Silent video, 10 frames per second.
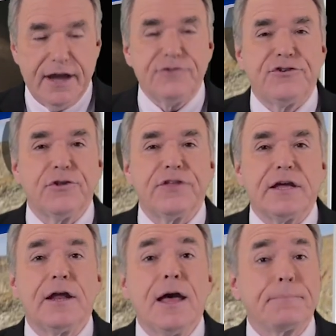Until
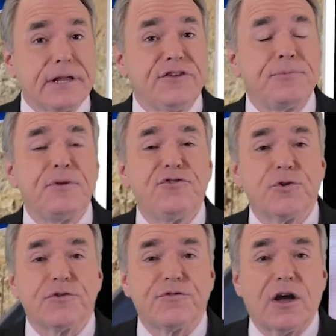then, please be
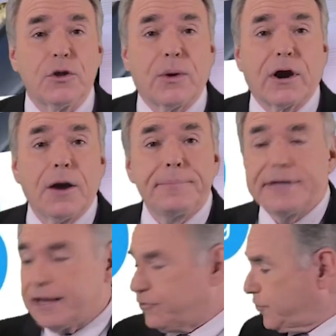sure to follow our
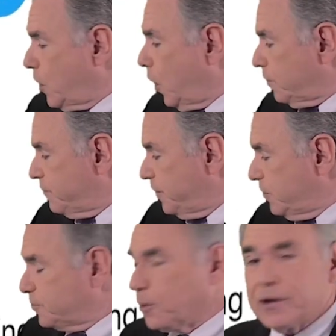updates on
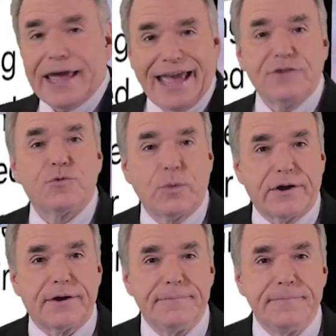Facebook and
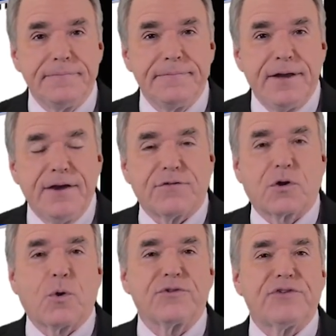Twitter.
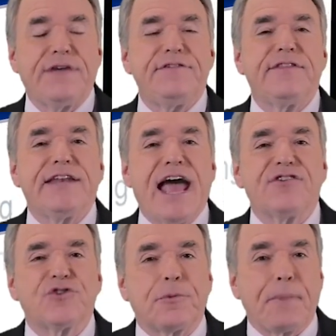For CORESafety and the
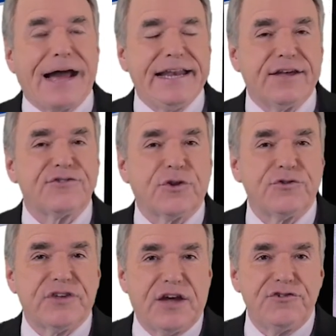National Mining
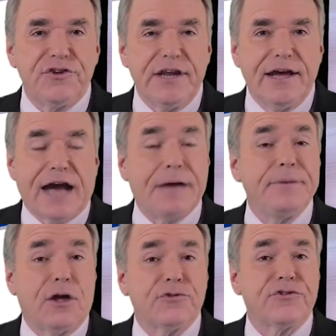Association,
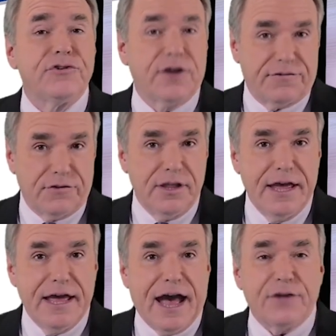I'm Nelson Duffel.
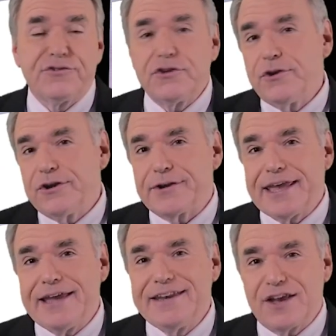I'll see you here
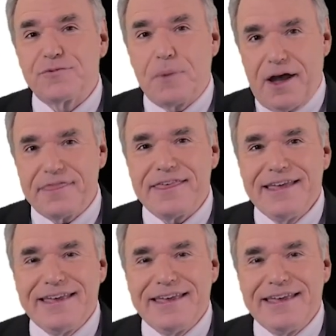again next month.